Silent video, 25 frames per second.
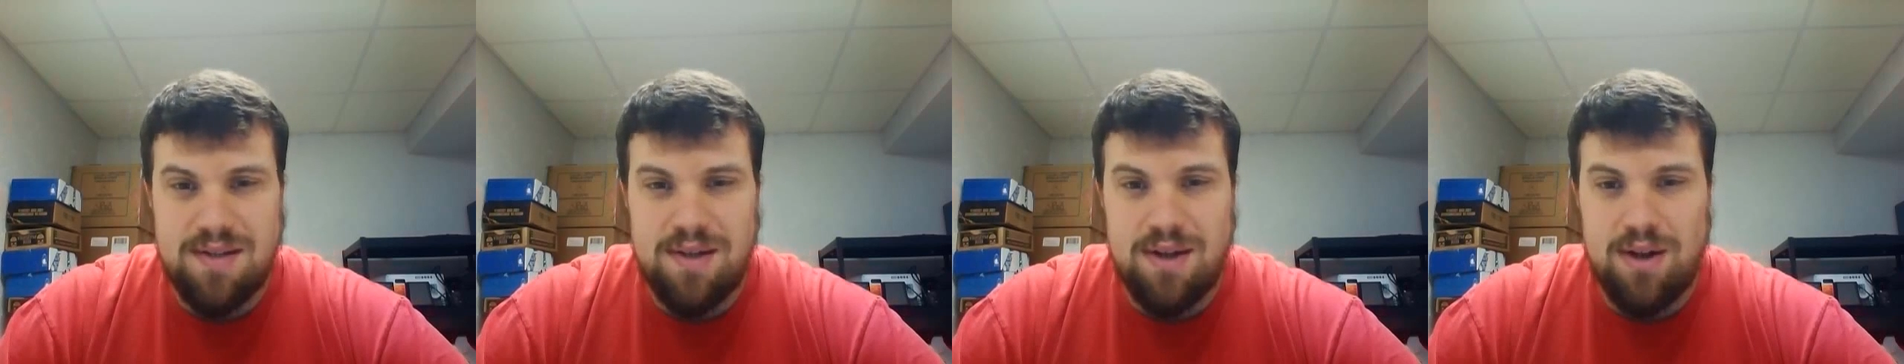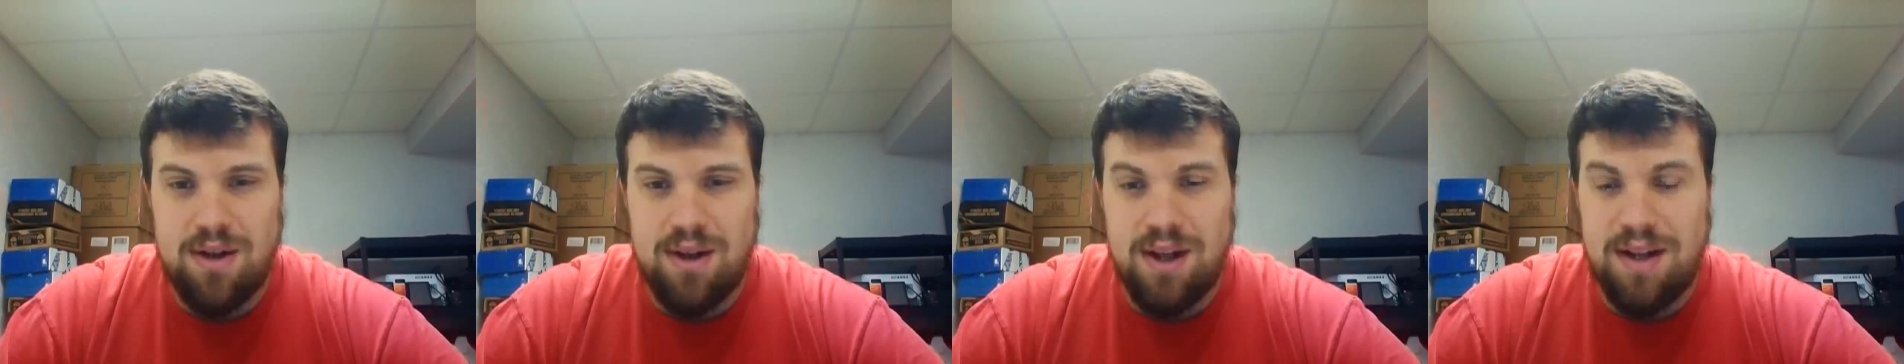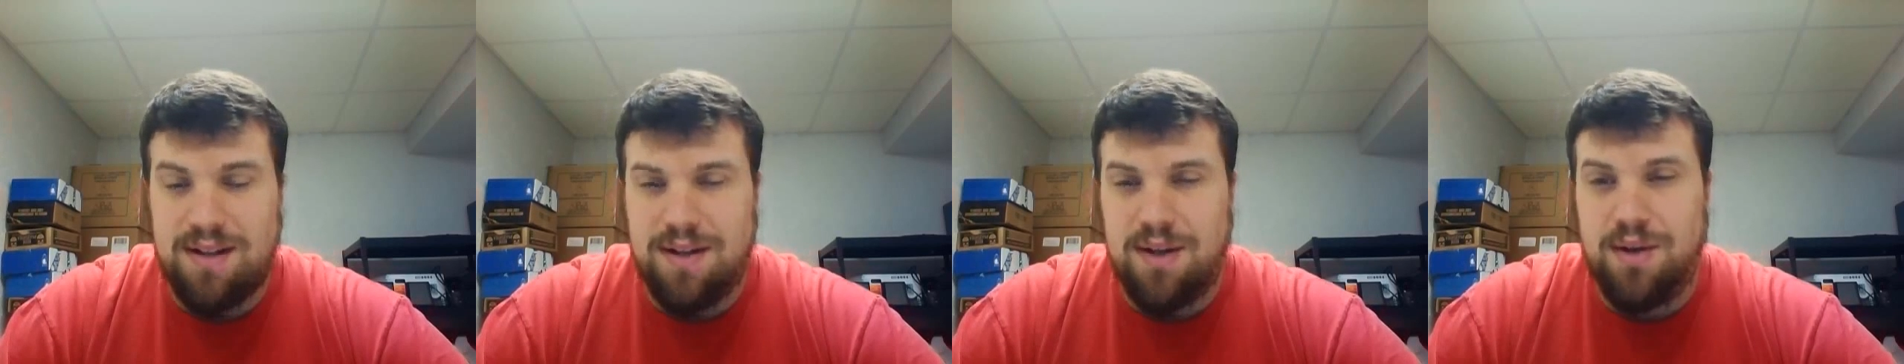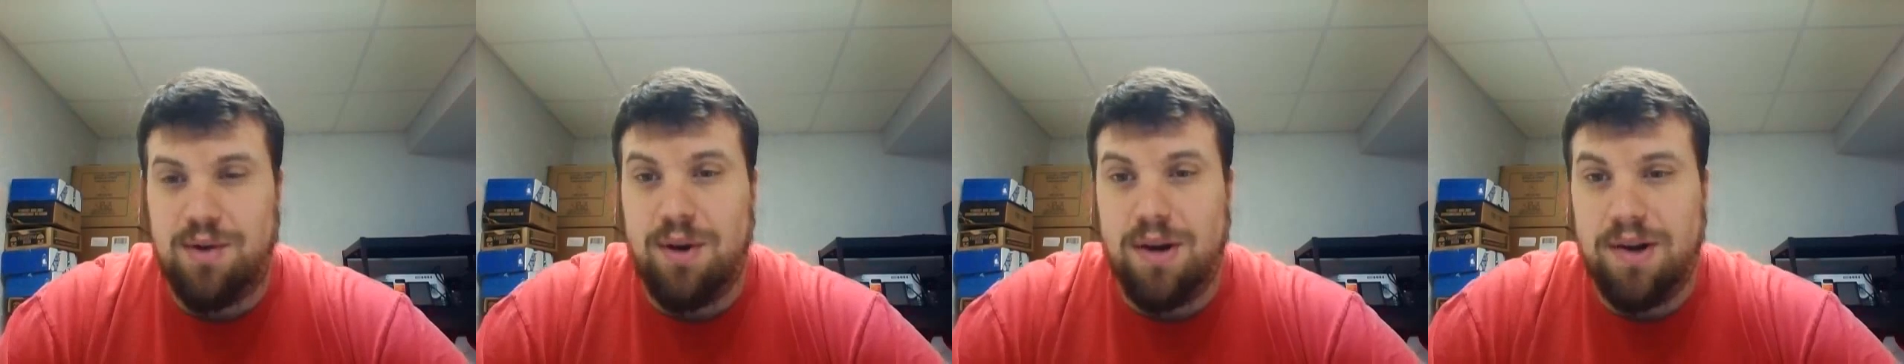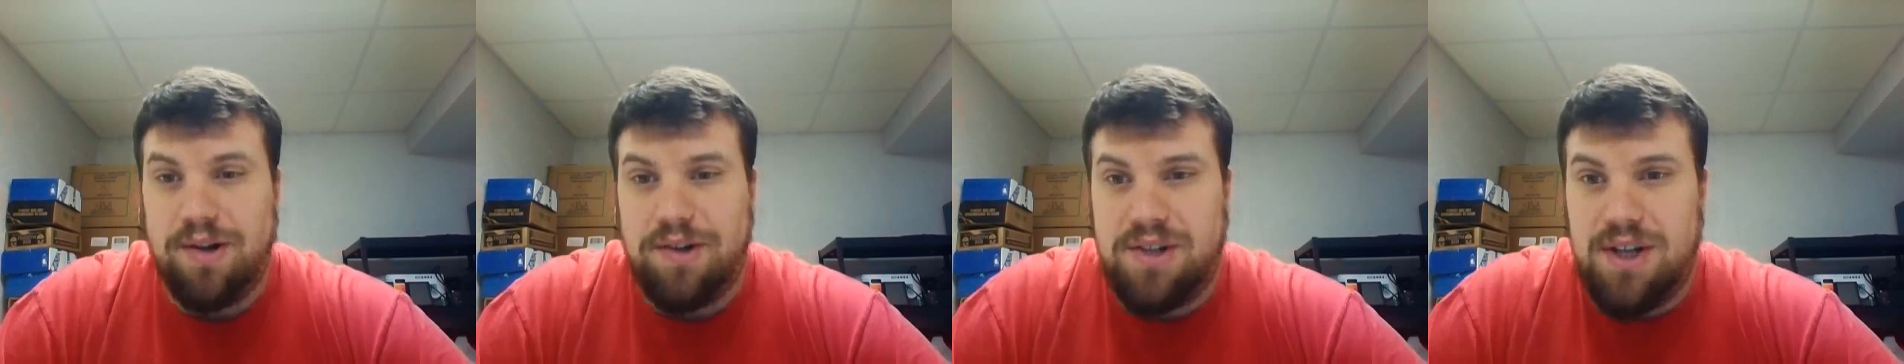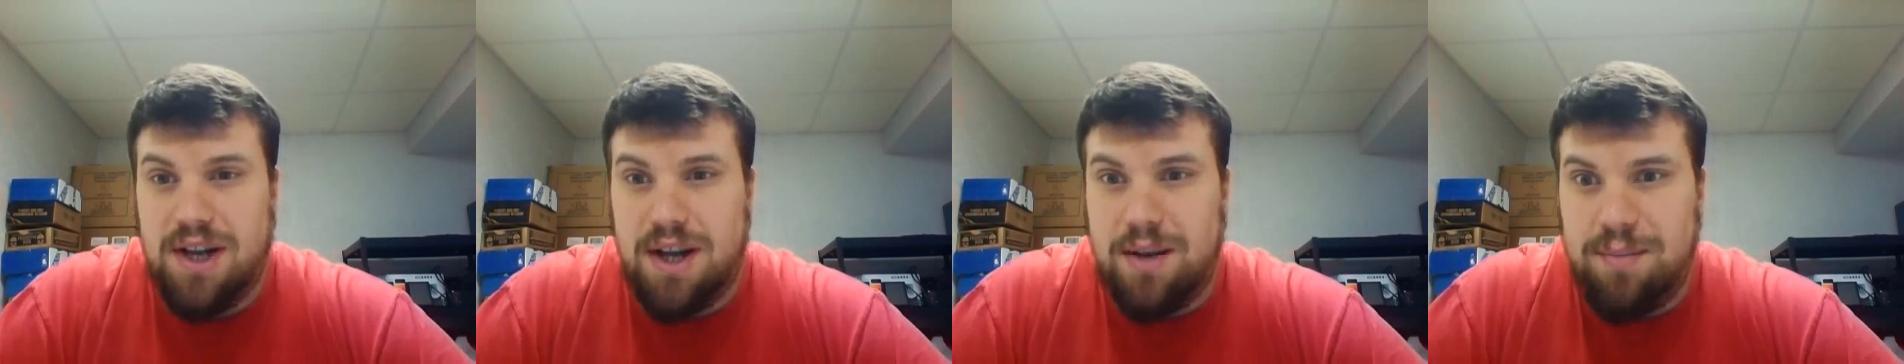like the
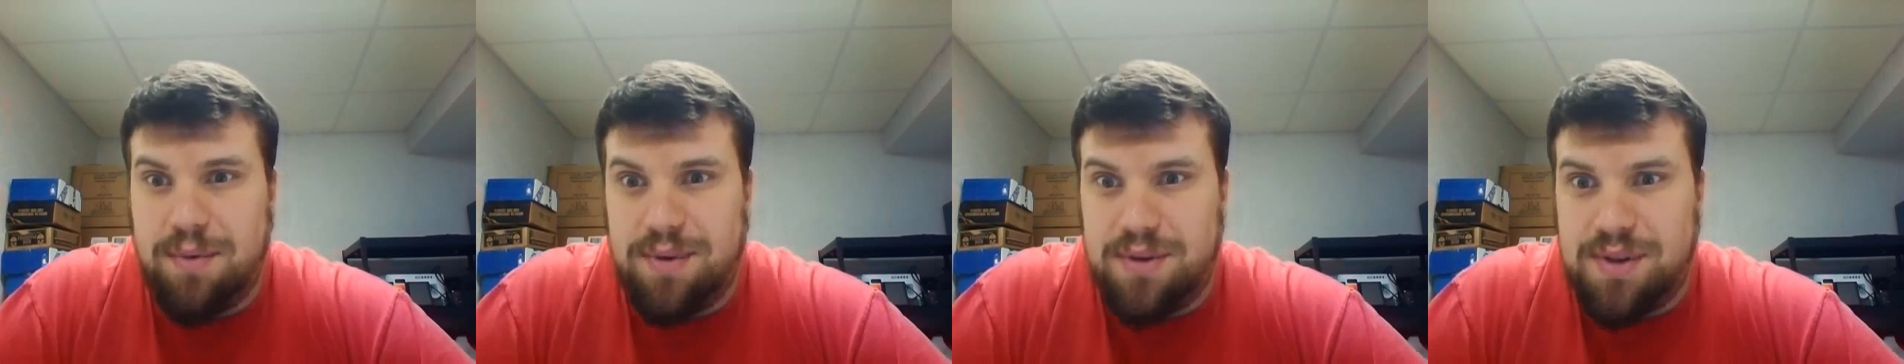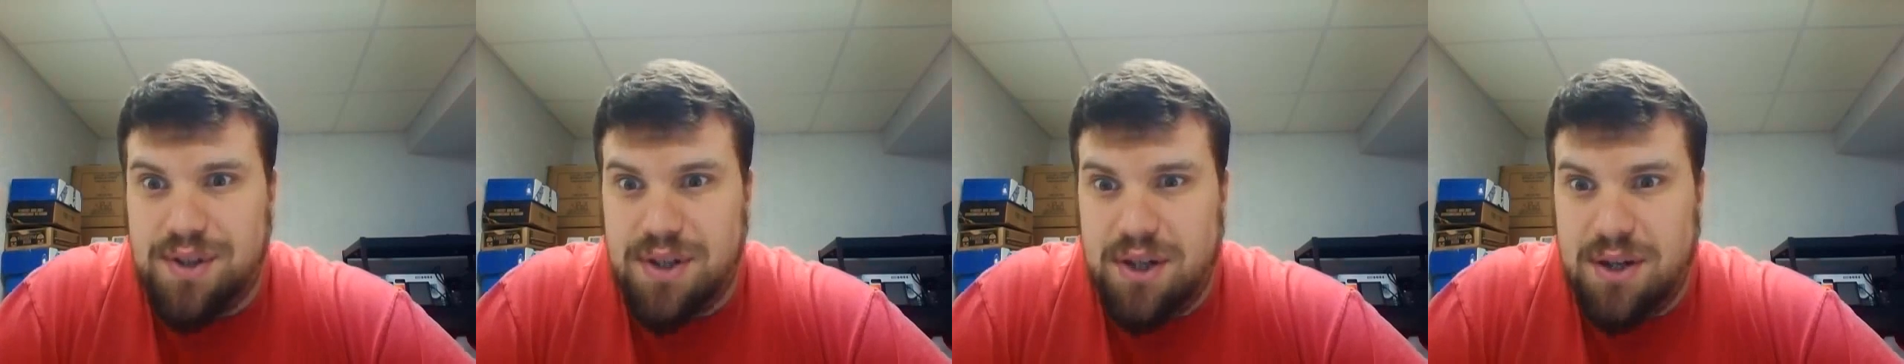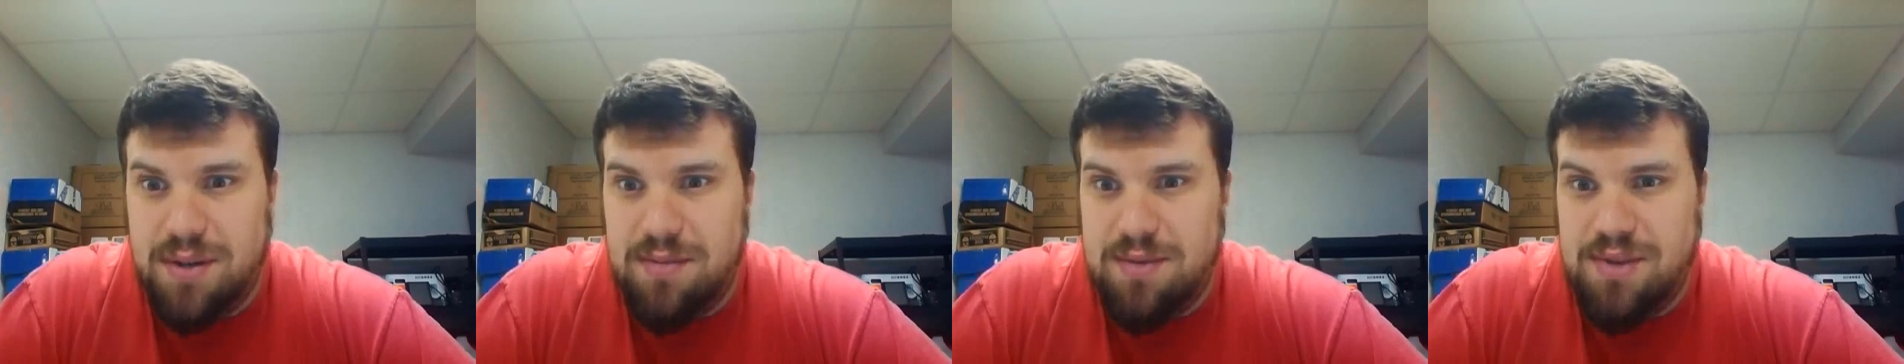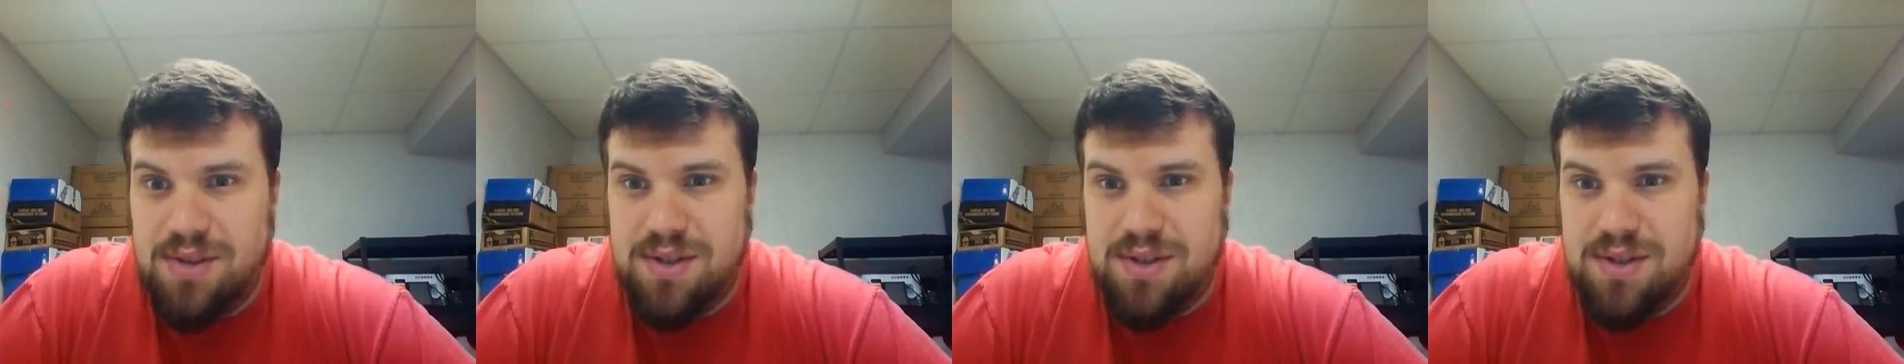Grand Championship,